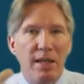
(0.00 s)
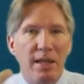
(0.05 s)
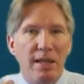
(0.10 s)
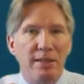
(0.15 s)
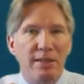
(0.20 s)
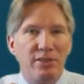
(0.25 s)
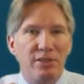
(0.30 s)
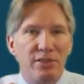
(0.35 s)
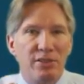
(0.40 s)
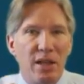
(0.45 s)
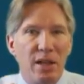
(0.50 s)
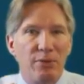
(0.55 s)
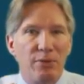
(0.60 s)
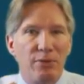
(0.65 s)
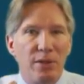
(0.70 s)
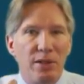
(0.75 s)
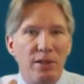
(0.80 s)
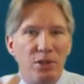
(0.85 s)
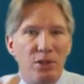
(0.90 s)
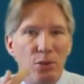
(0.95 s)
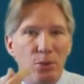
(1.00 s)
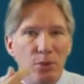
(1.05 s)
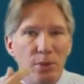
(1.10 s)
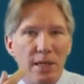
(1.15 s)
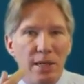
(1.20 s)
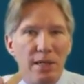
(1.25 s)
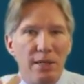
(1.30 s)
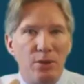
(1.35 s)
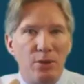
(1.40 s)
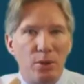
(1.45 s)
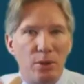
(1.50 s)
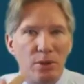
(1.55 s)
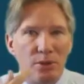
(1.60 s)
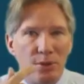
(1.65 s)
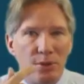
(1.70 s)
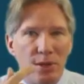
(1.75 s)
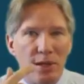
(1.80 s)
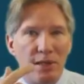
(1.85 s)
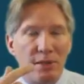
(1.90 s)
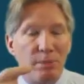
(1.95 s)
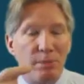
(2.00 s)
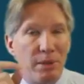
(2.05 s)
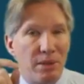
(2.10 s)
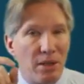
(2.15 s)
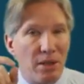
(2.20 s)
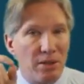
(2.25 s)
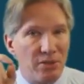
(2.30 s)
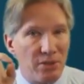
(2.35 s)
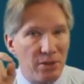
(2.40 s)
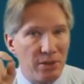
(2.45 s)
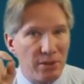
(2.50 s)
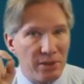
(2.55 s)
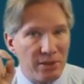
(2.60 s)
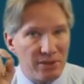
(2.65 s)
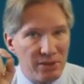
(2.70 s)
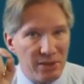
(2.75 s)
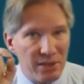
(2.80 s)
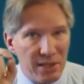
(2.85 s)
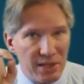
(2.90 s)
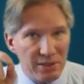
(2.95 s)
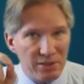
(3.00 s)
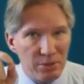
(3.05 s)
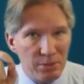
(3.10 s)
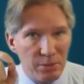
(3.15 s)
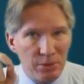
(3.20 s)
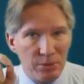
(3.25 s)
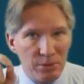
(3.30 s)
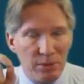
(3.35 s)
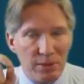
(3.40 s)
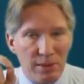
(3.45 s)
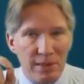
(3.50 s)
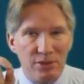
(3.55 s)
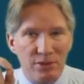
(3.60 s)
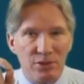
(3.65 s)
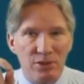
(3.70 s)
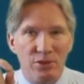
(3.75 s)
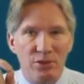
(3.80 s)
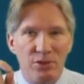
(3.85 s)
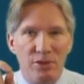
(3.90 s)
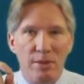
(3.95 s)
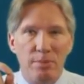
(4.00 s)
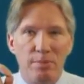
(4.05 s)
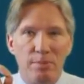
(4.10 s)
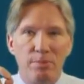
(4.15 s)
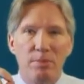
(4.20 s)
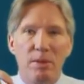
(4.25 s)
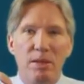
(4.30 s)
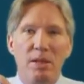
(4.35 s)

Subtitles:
is stuff that you eat or drink, because there is an intimate relationship